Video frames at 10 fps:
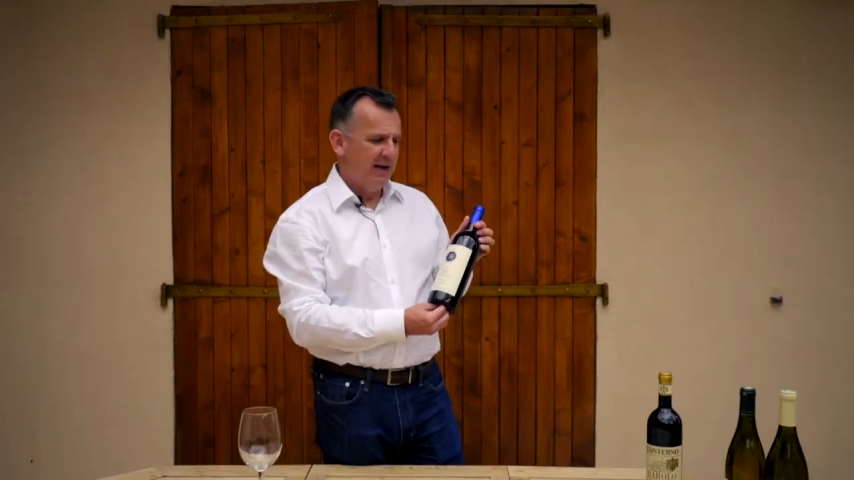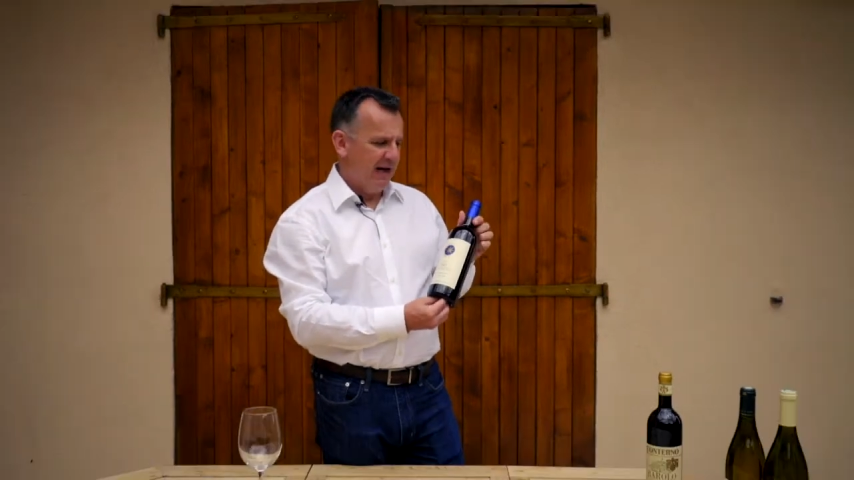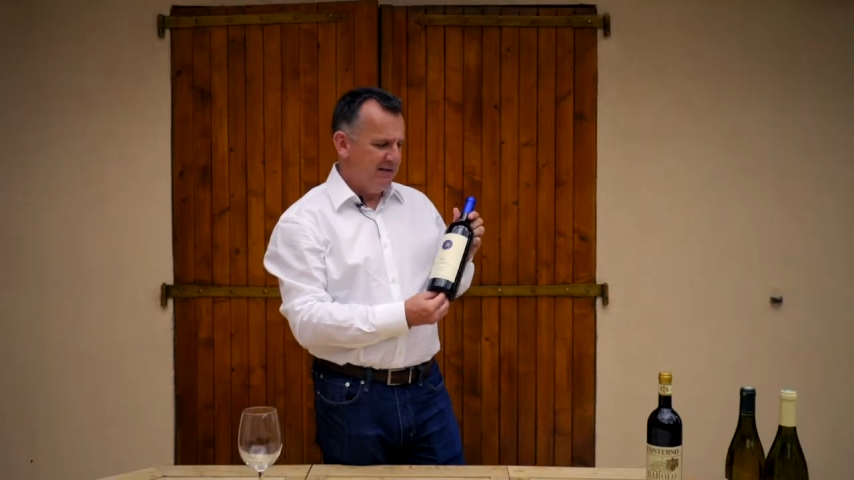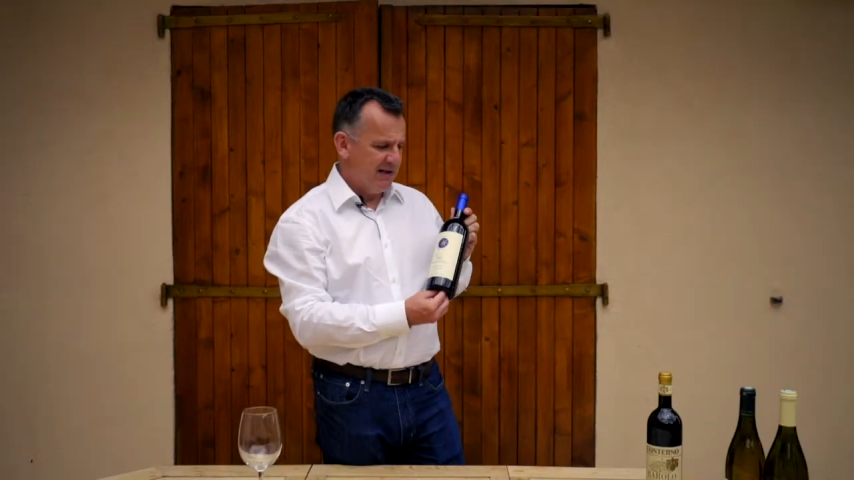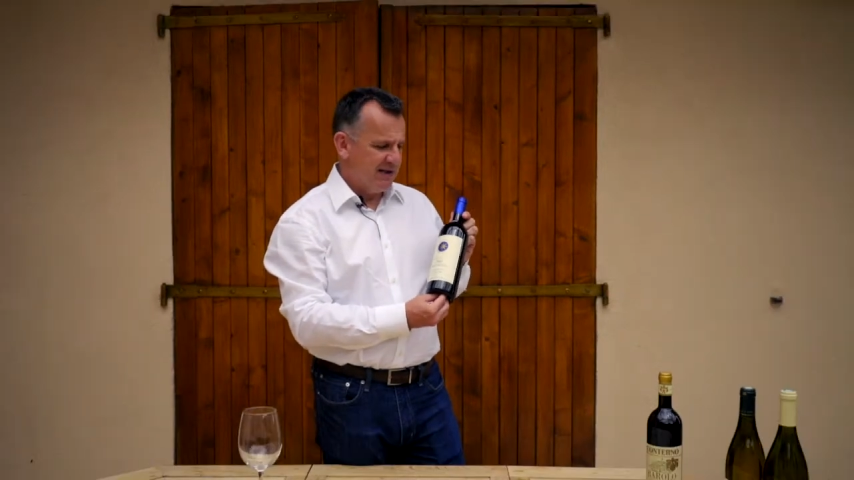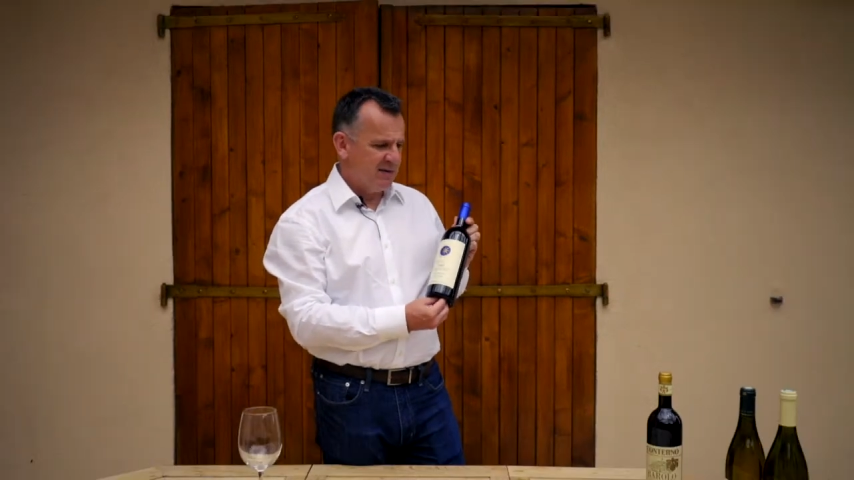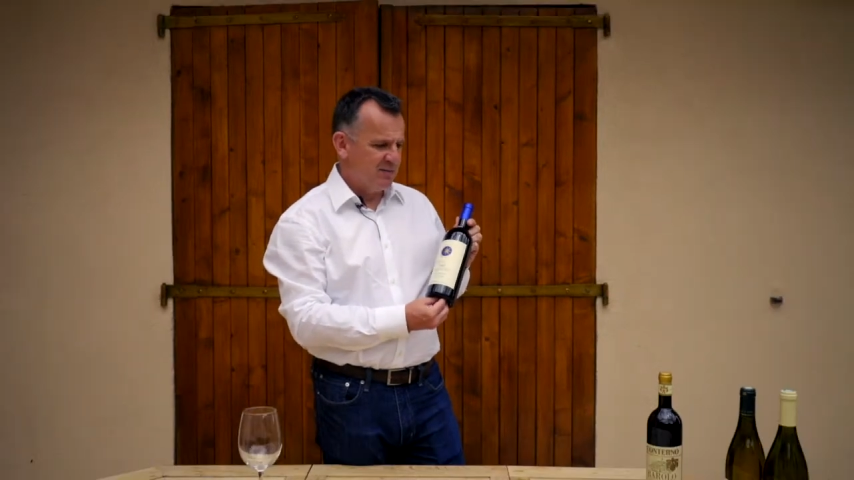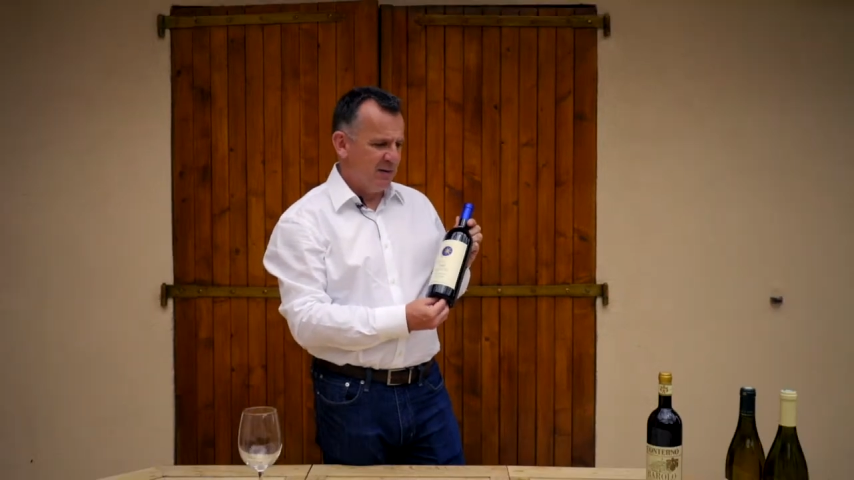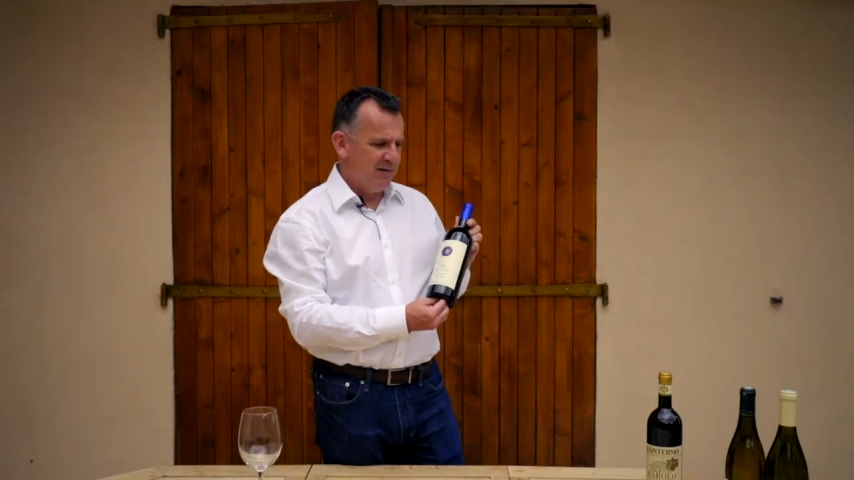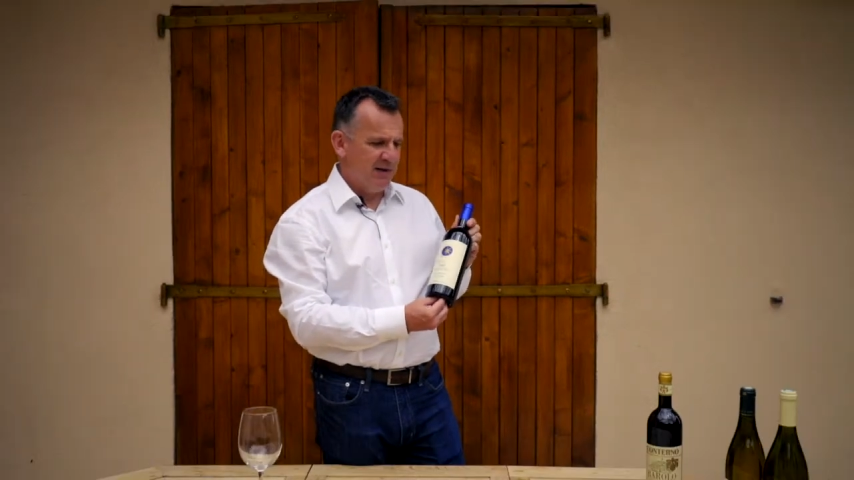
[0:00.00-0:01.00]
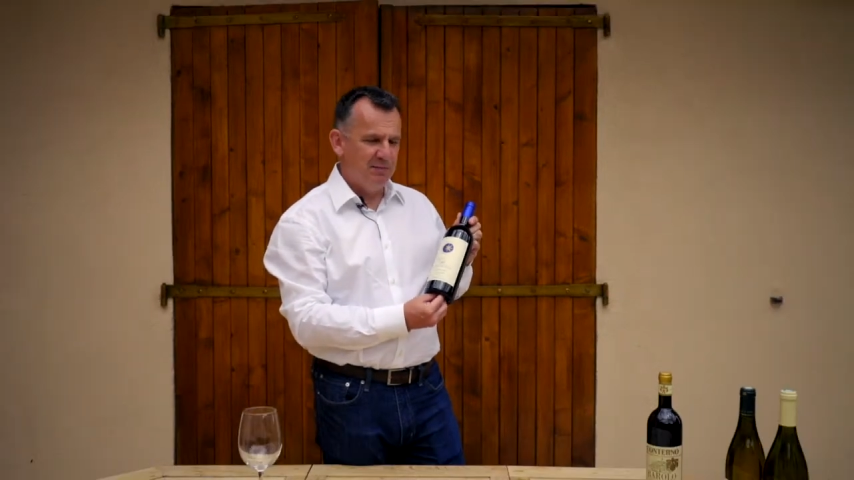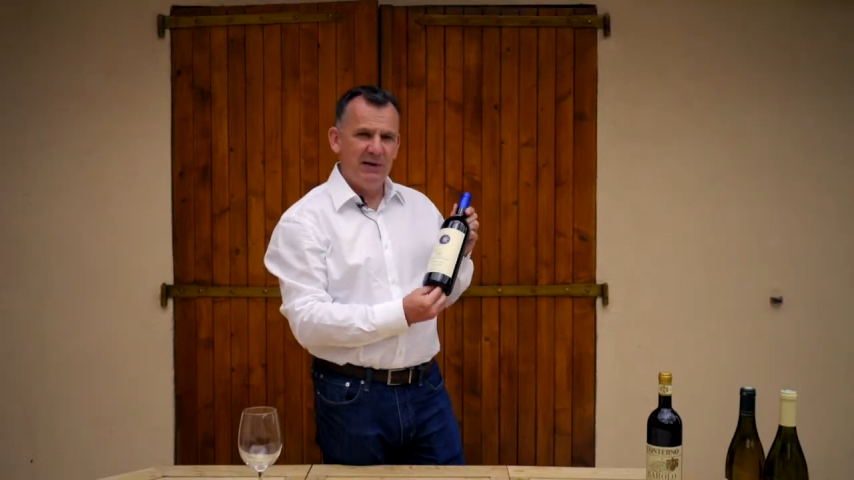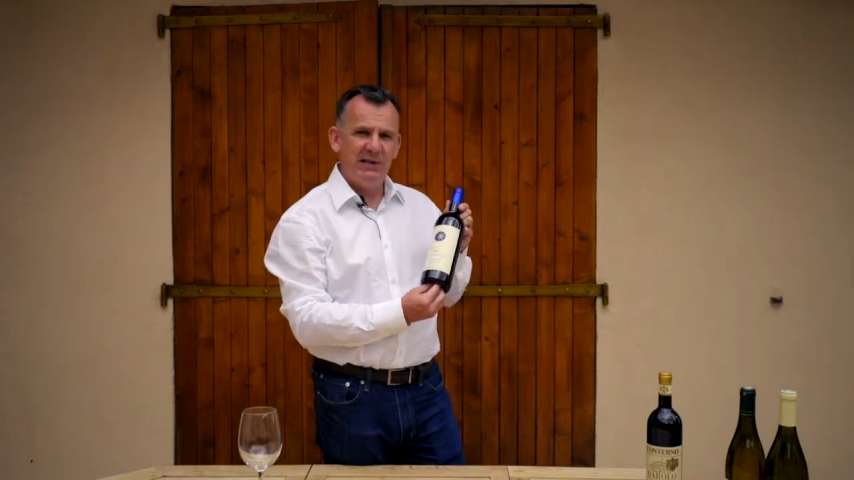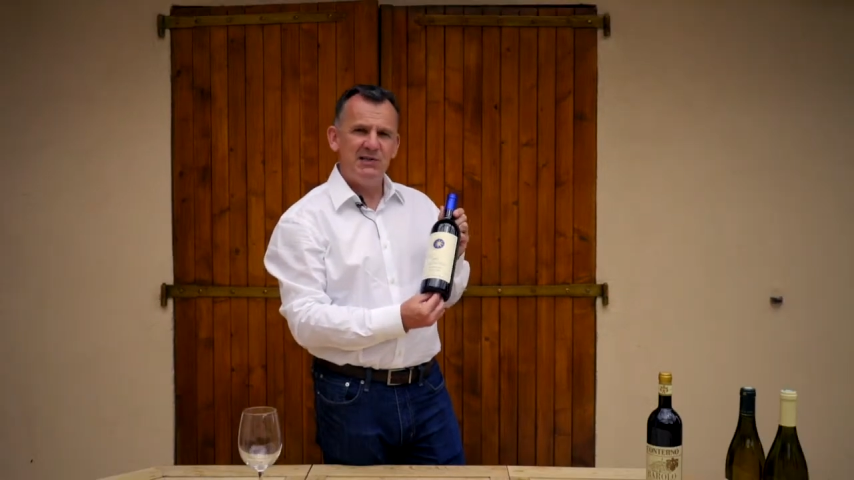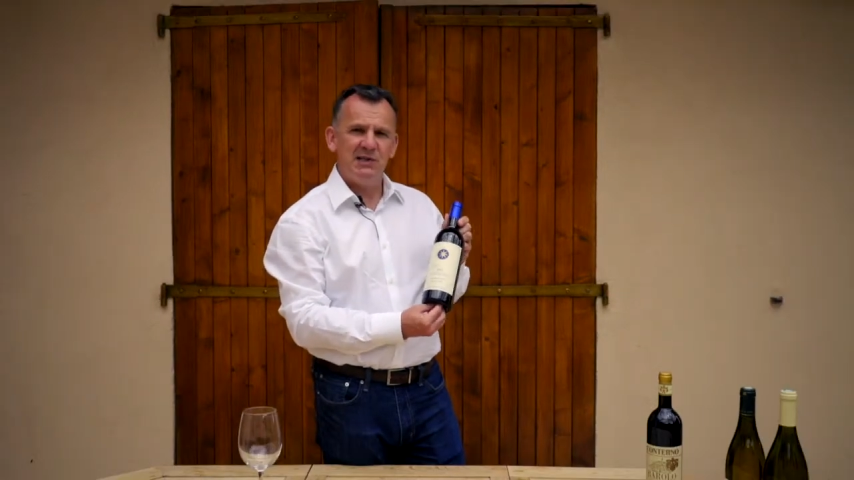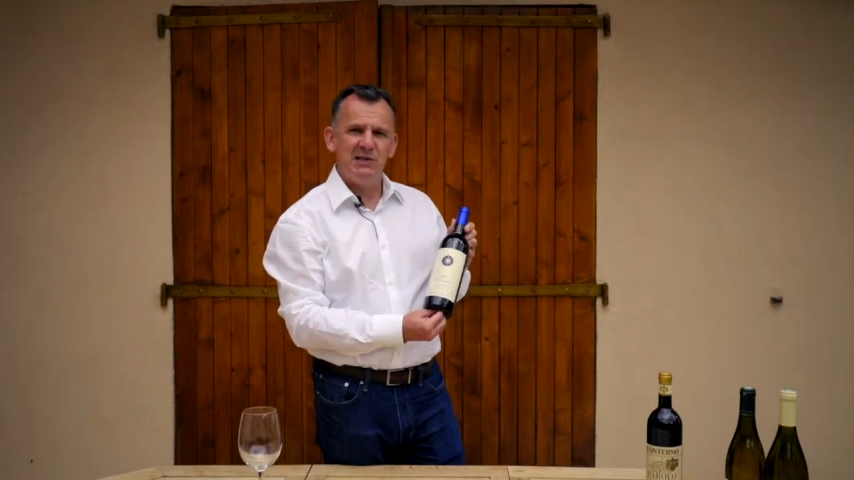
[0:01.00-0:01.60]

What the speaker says: And this is probably the biggest